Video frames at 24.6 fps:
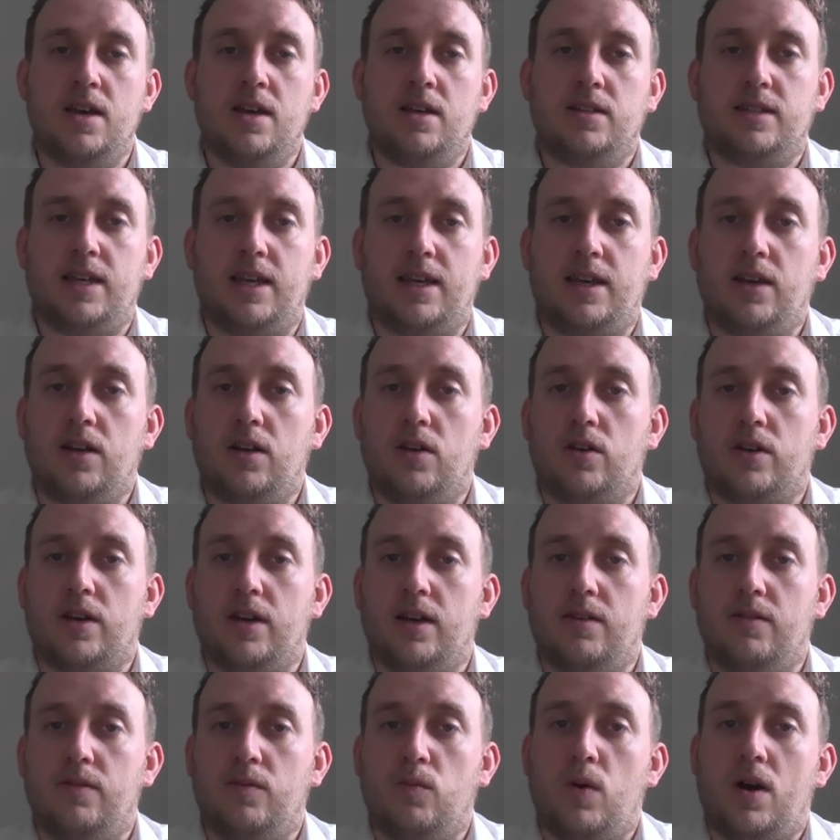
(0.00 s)
taking a look
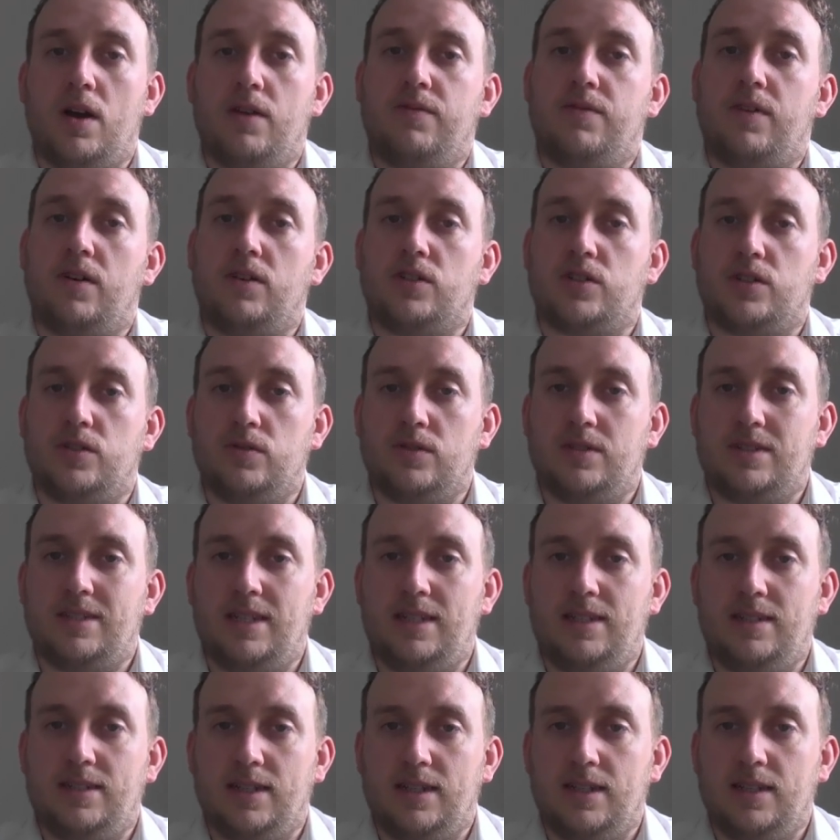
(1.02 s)
at why functional
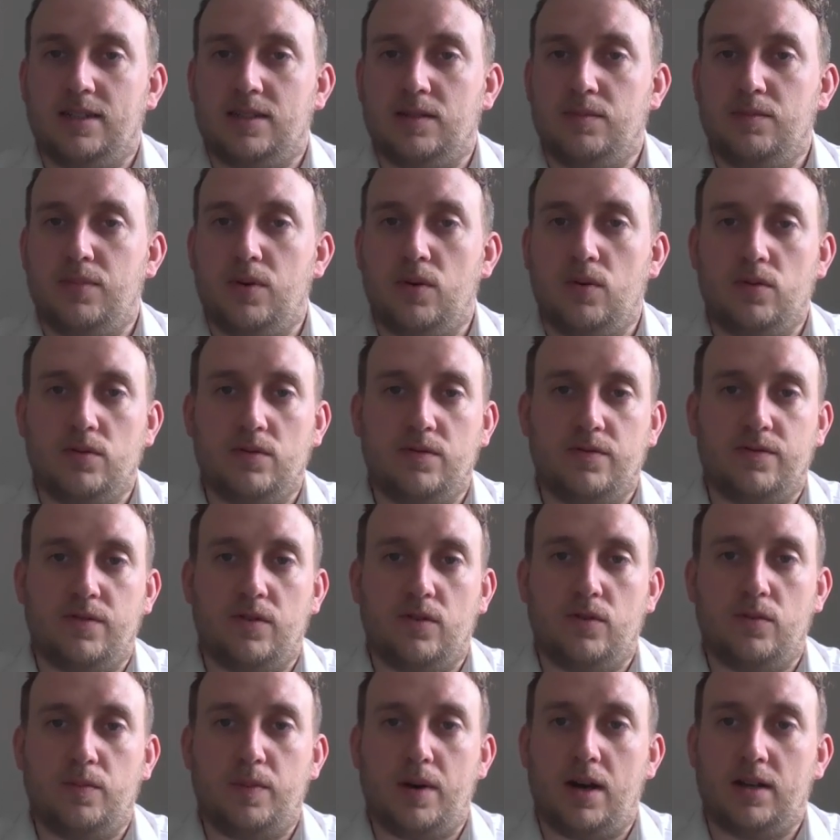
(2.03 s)
seating is important
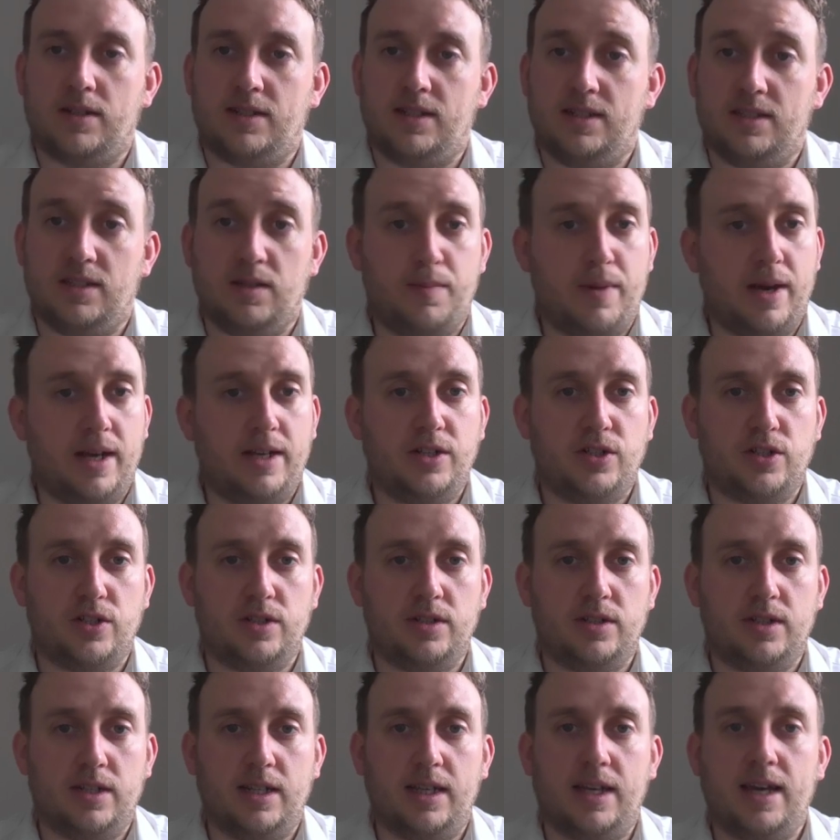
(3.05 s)
for
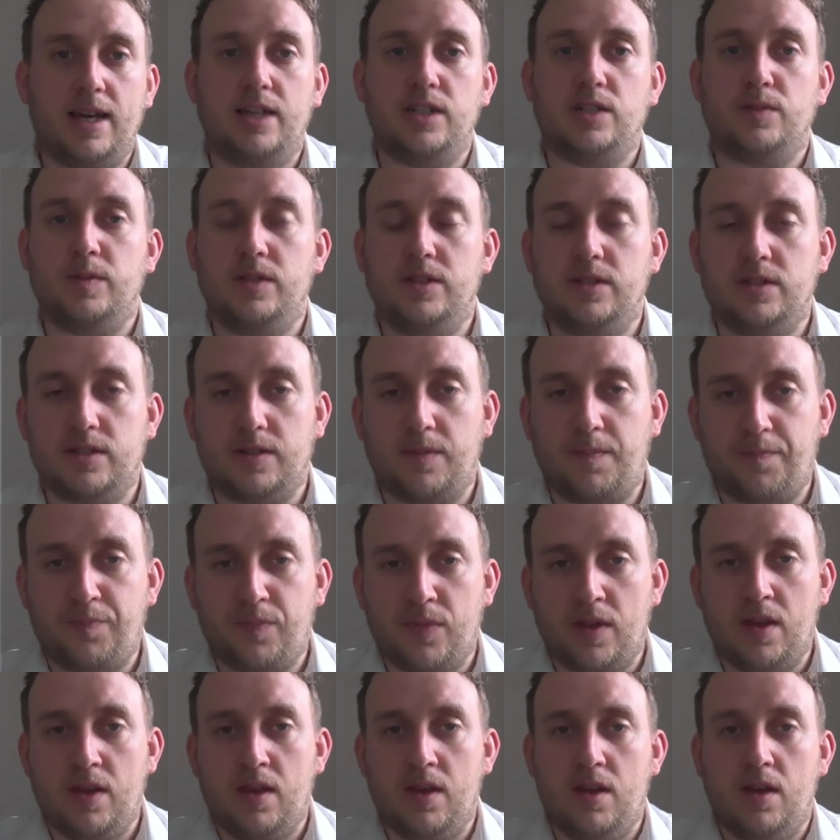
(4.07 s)
participation and engagement,
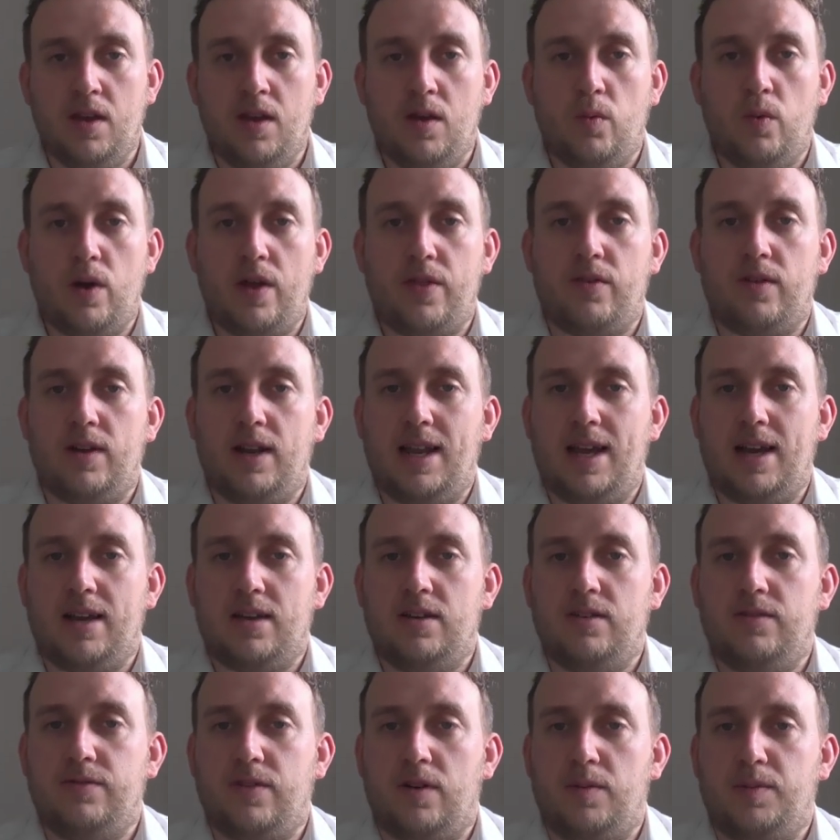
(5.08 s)
whether a
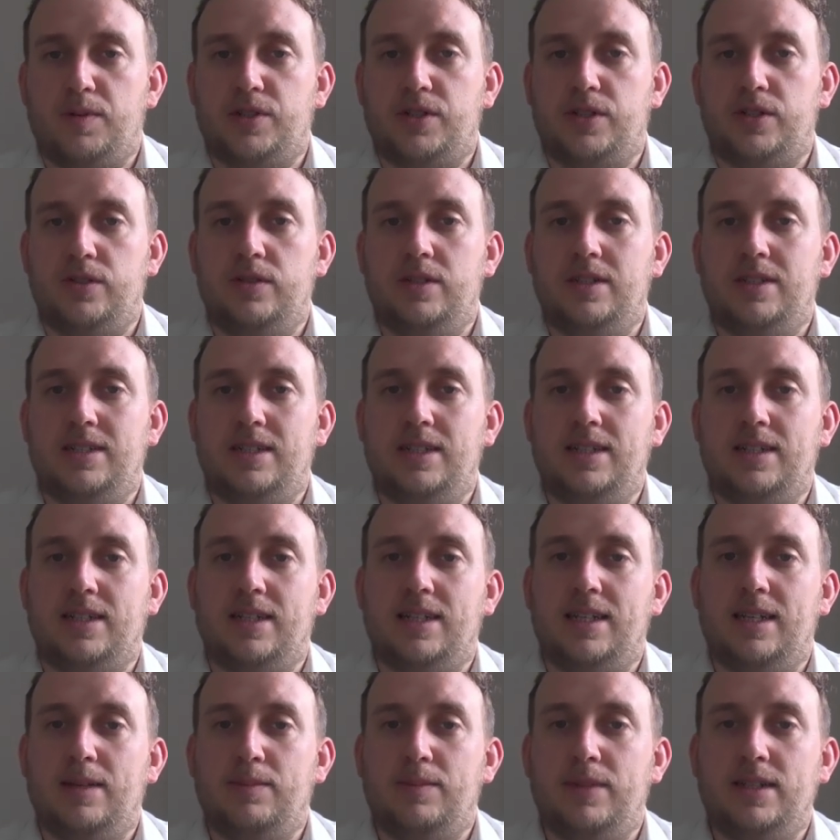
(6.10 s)
lack of opportunity
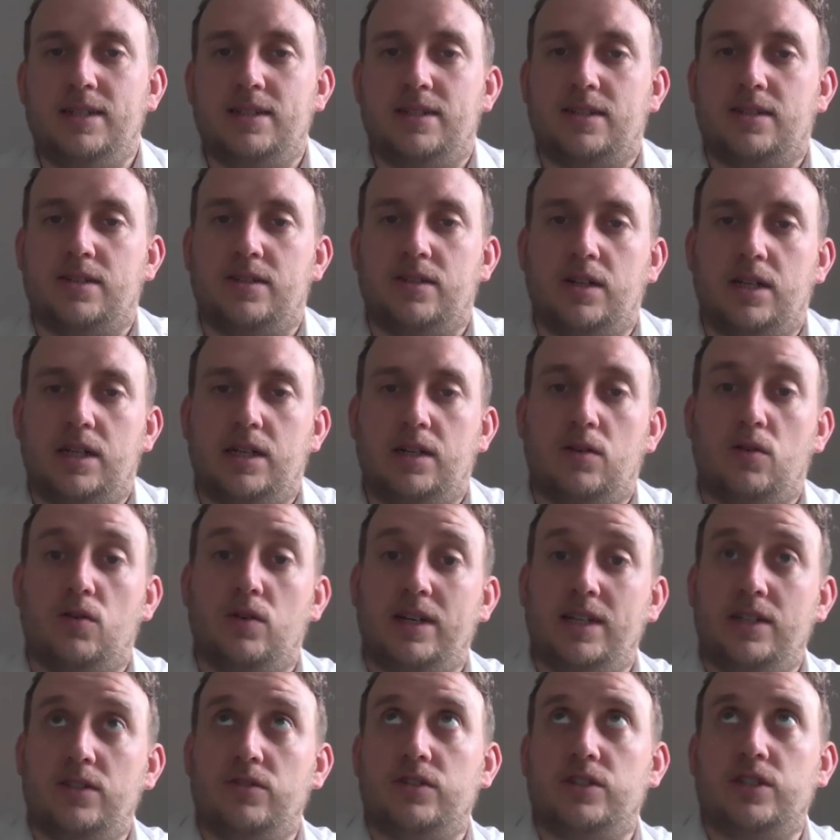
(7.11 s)
can limit
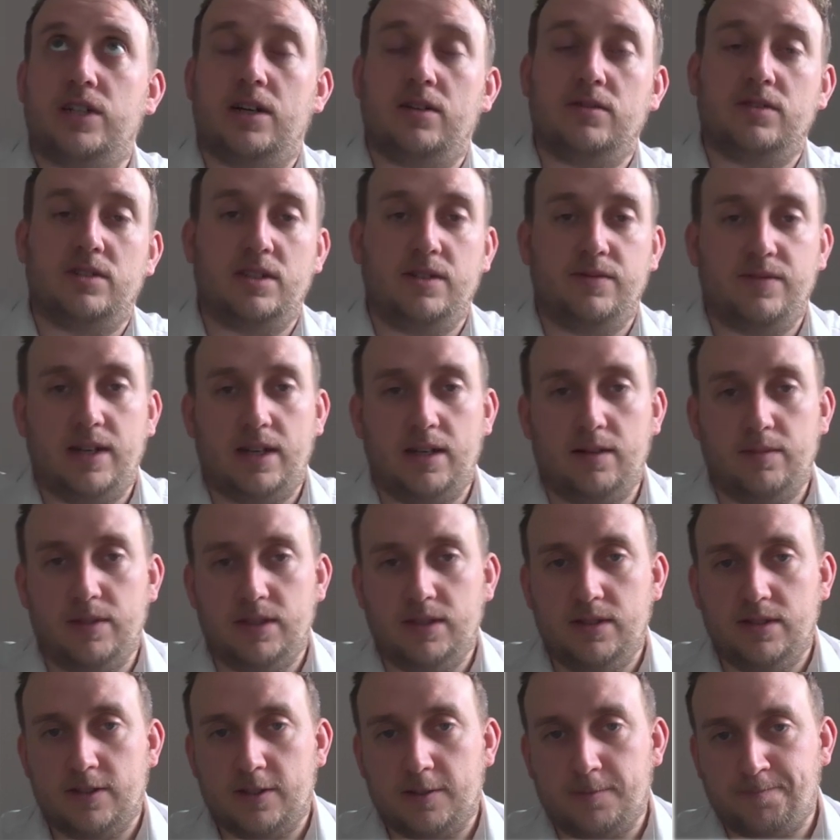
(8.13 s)
or hinder a child's
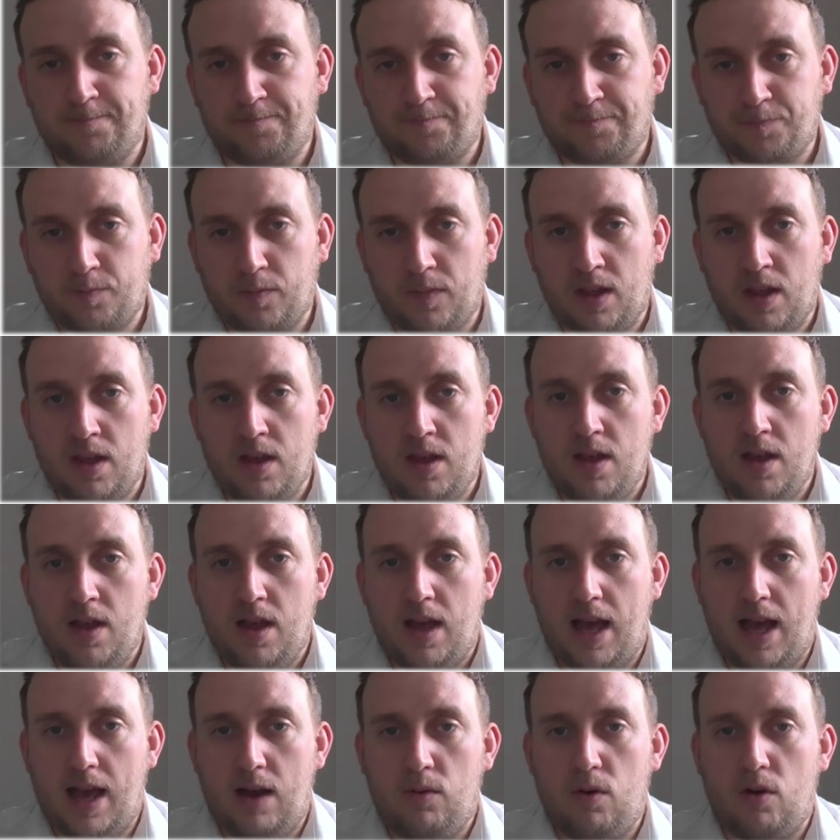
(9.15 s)
development,
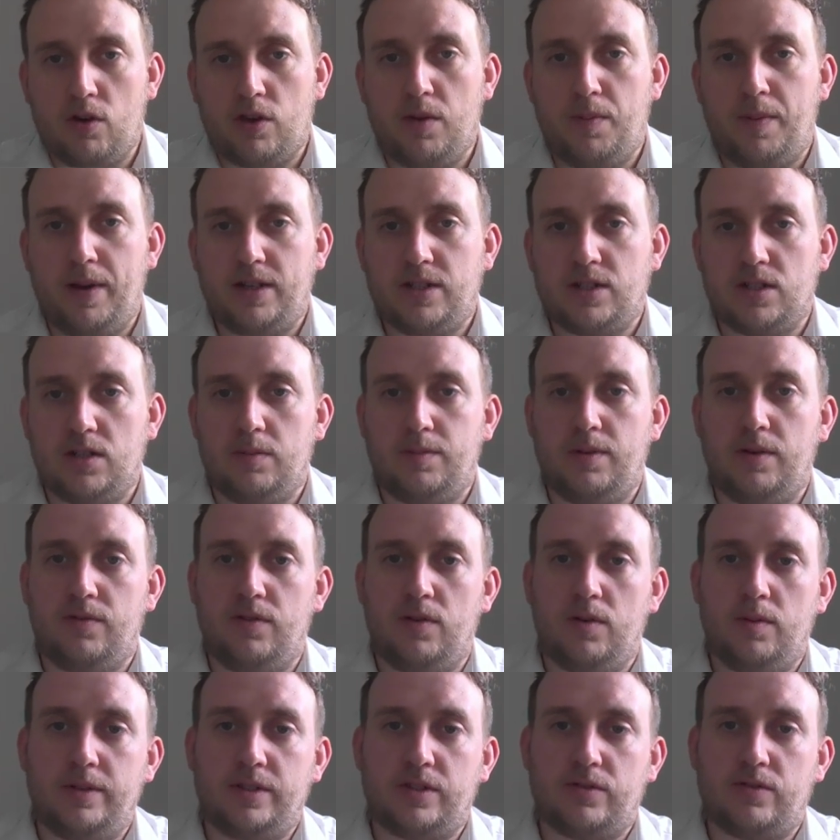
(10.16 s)
how occupational
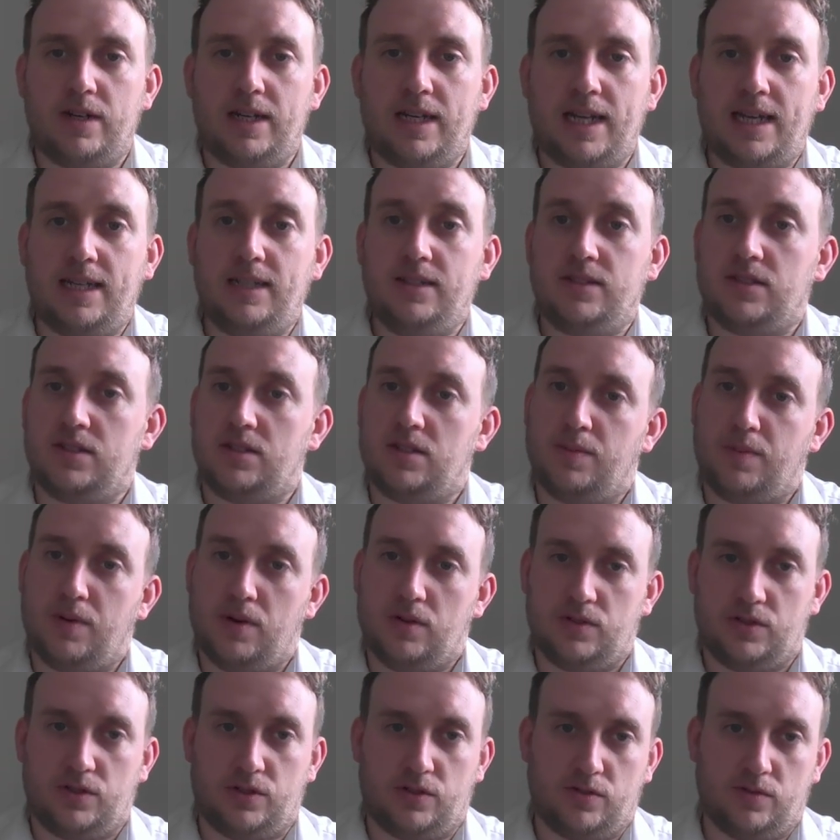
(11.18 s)
performance relates to
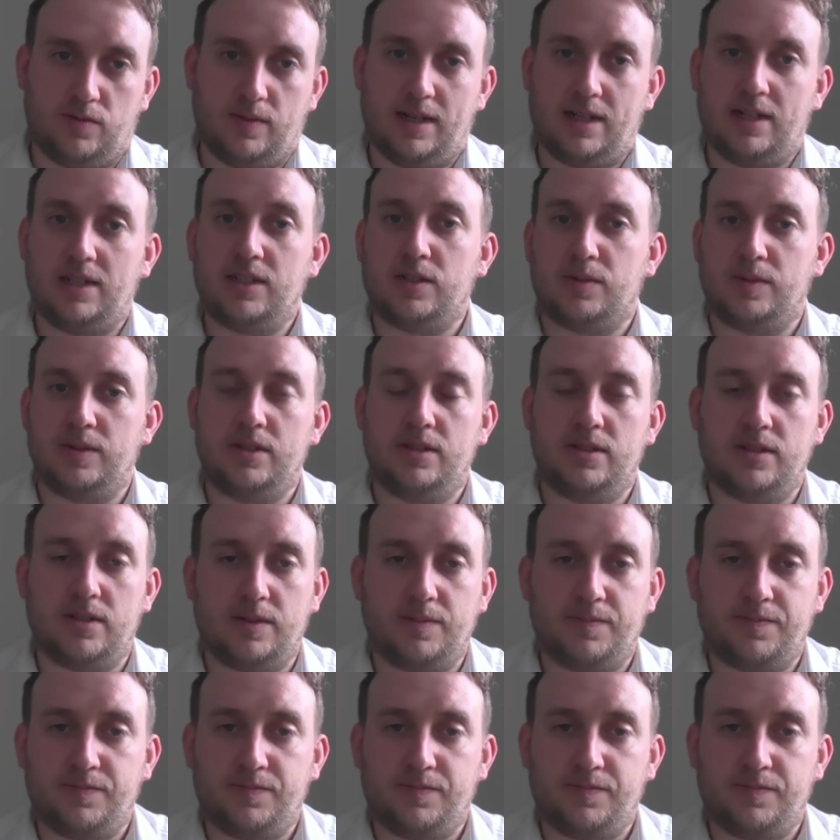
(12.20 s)
postural management.